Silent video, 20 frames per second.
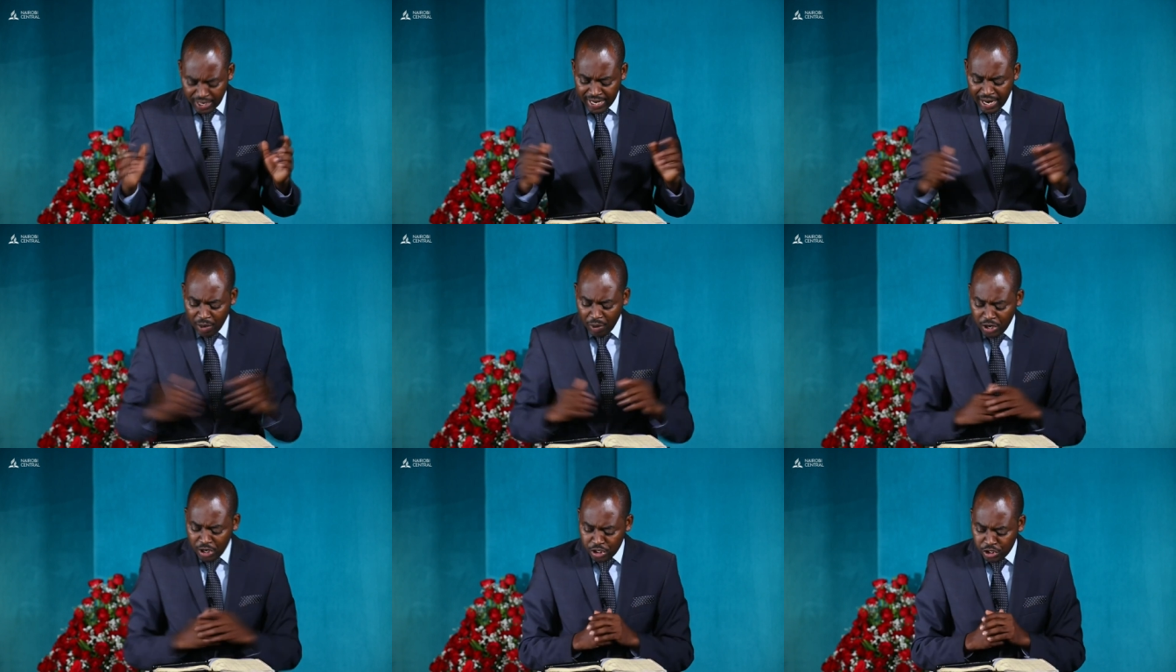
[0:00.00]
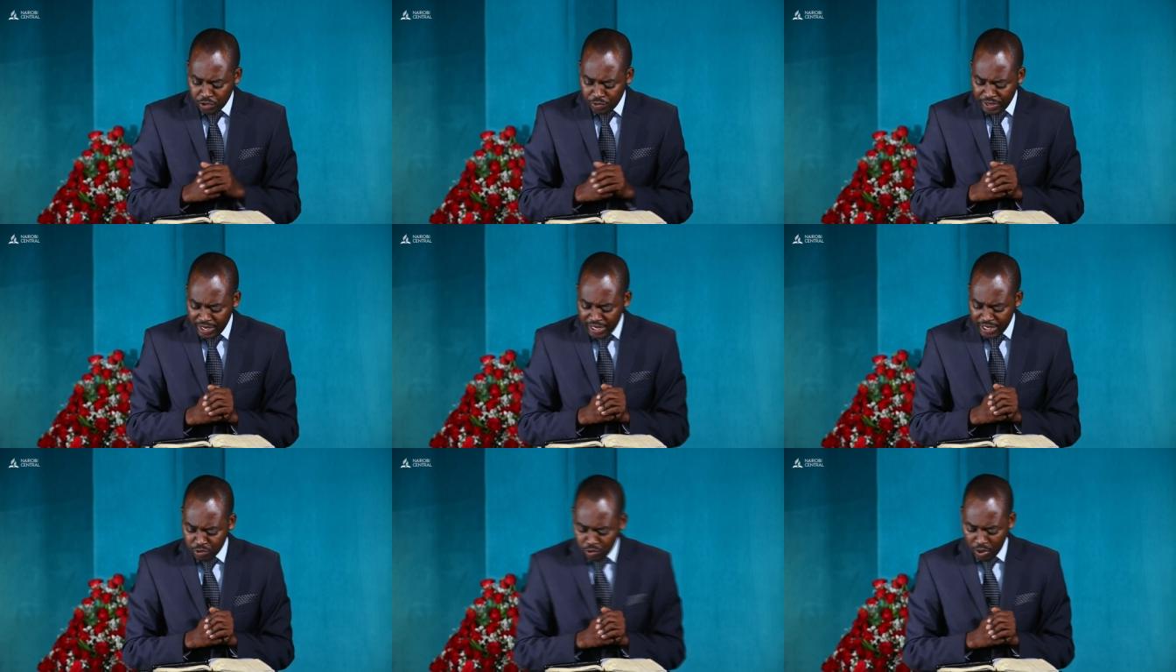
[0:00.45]
And I want to
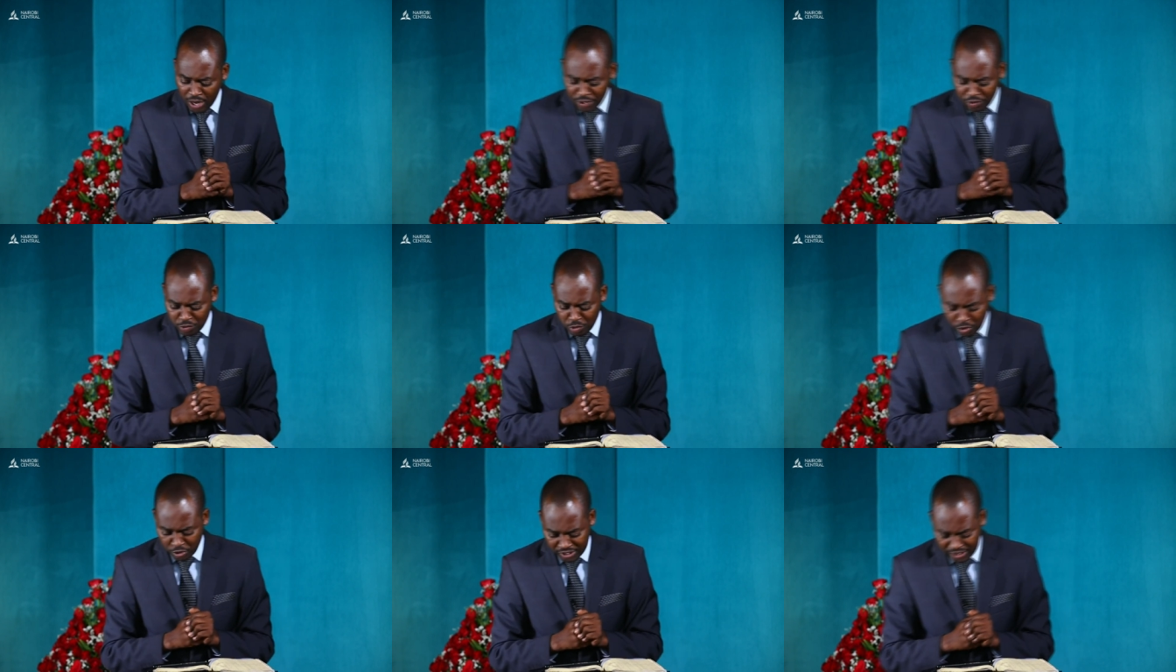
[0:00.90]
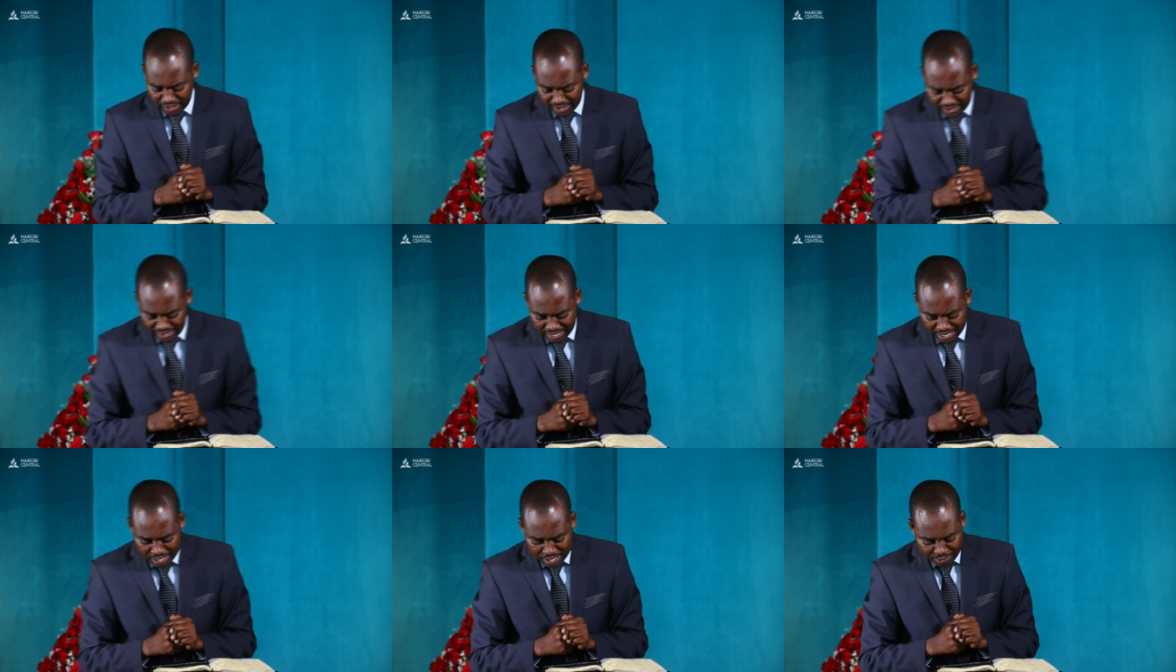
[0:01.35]
read one quote
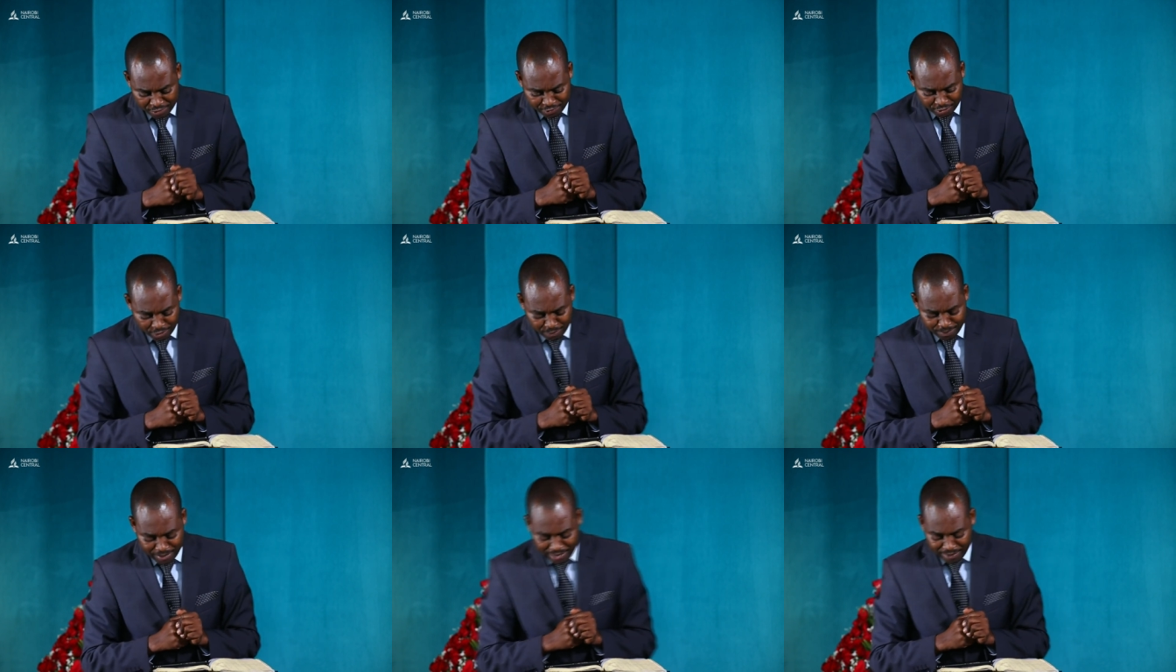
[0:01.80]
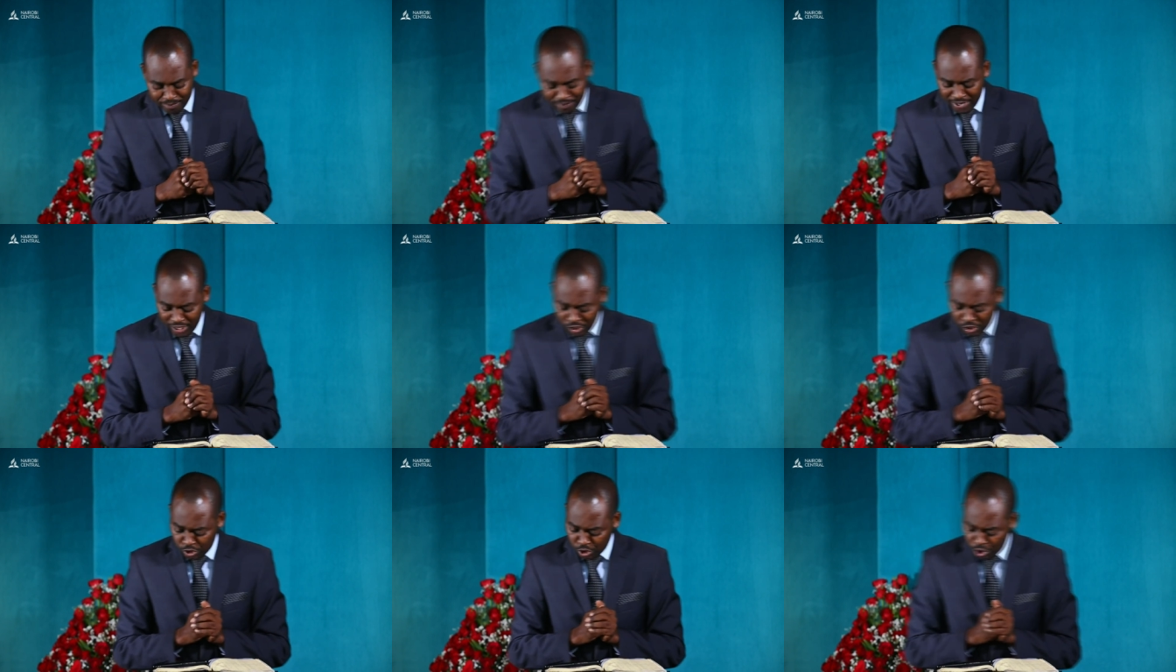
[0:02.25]
here from the uh,
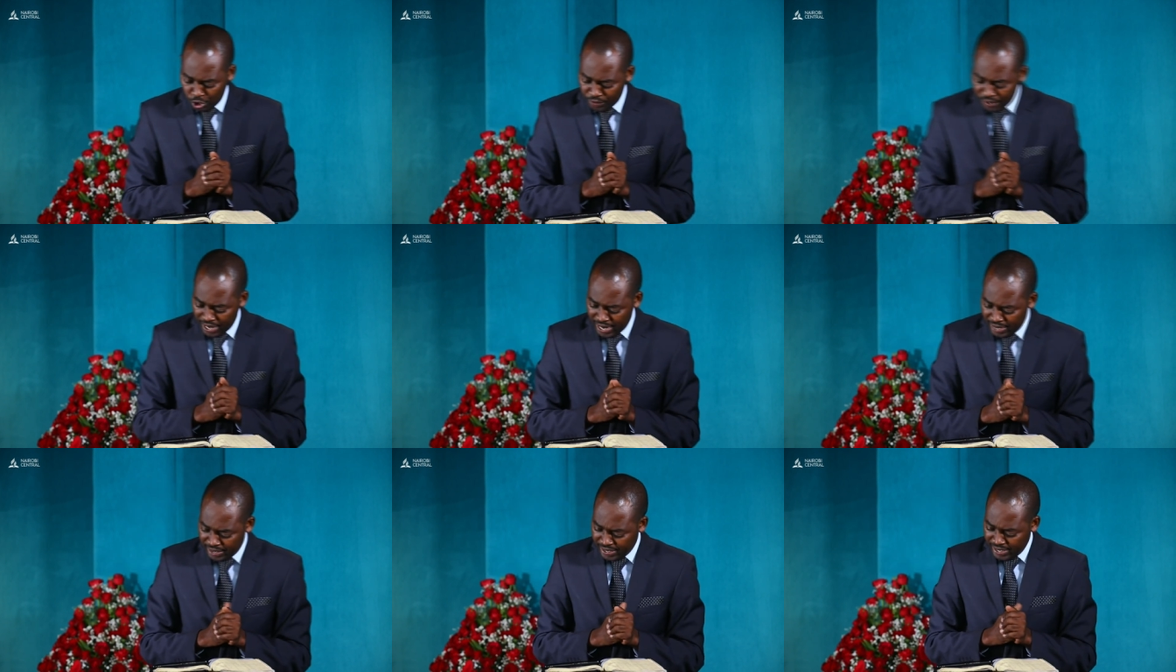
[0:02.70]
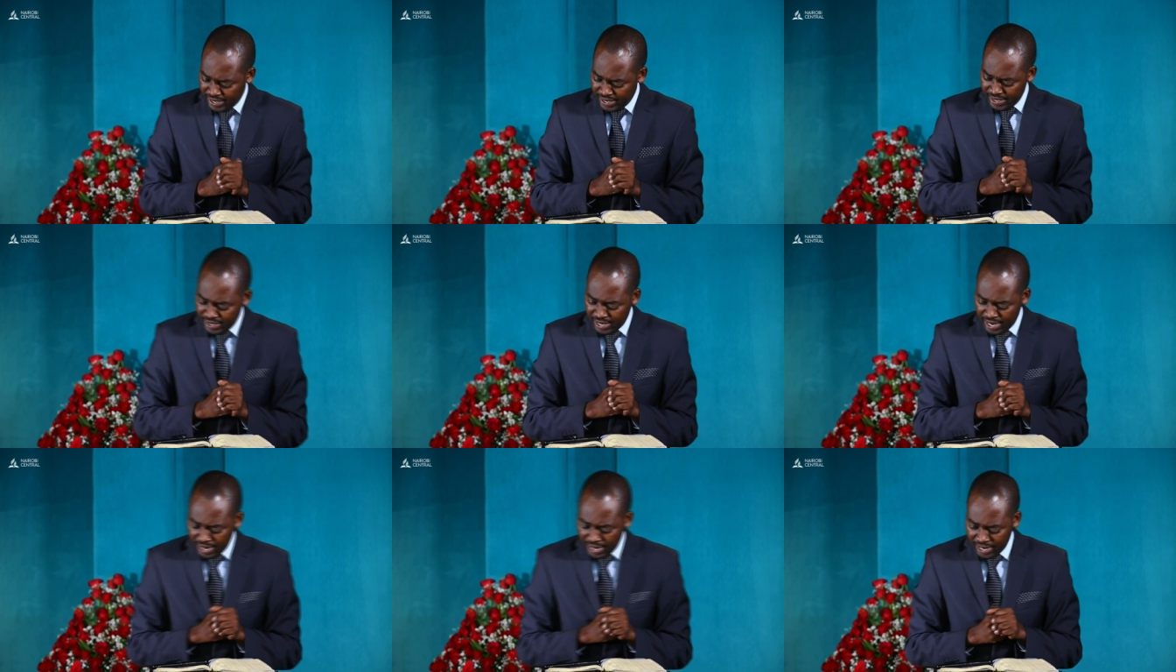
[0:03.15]
best author
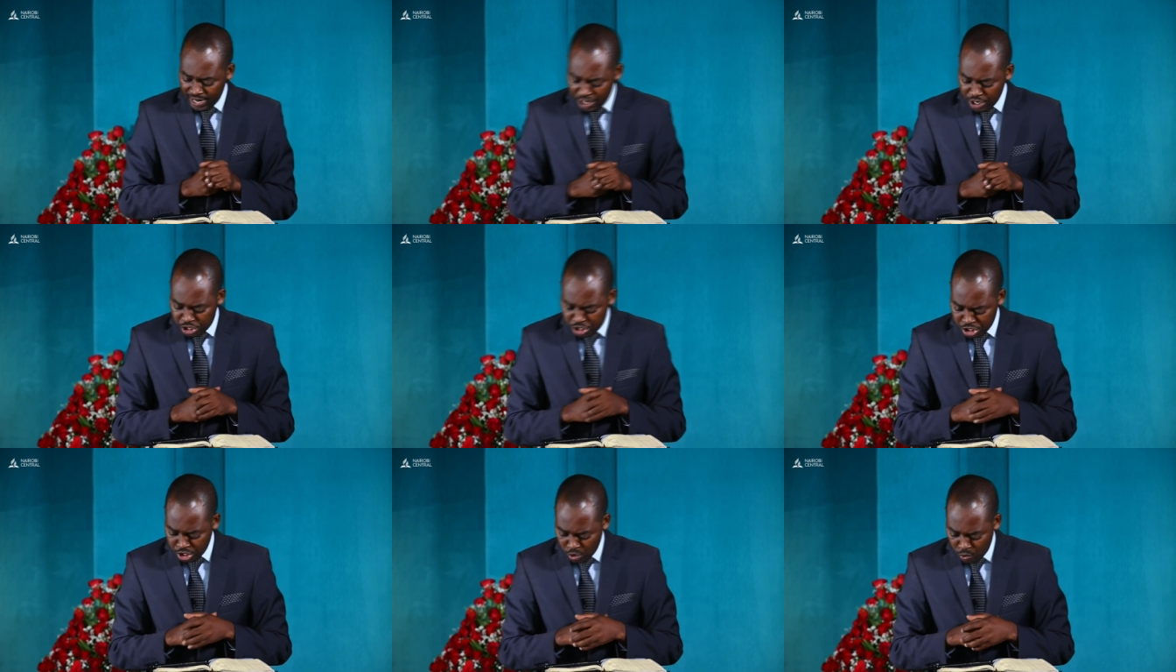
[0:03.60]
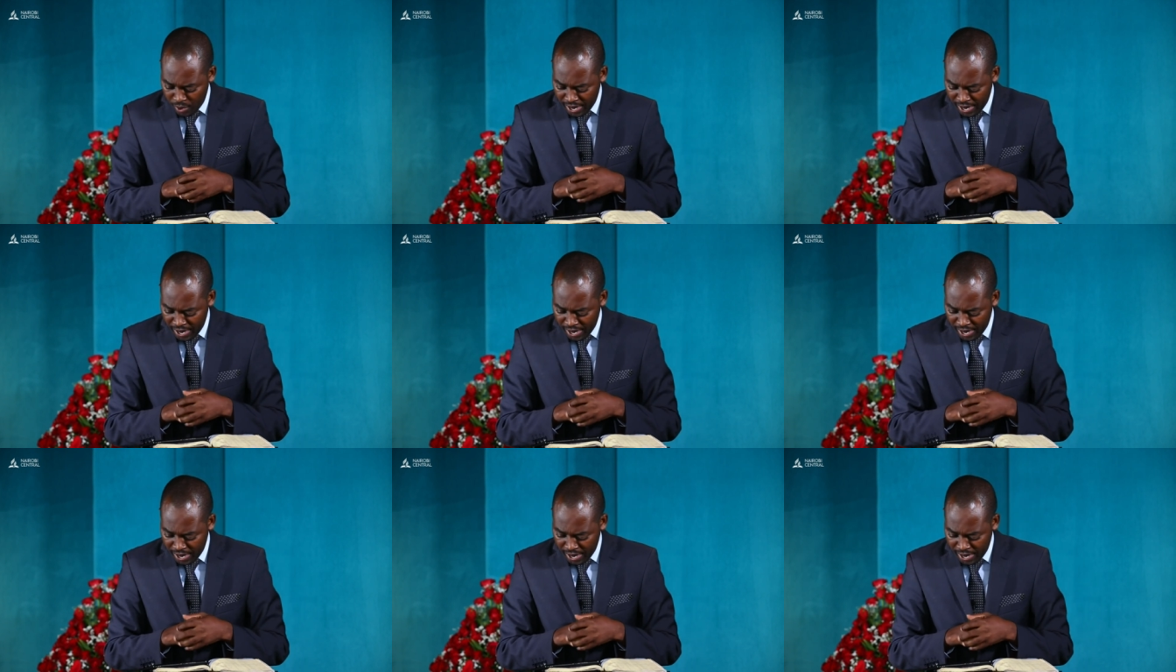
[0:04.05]
uh, Ellen G.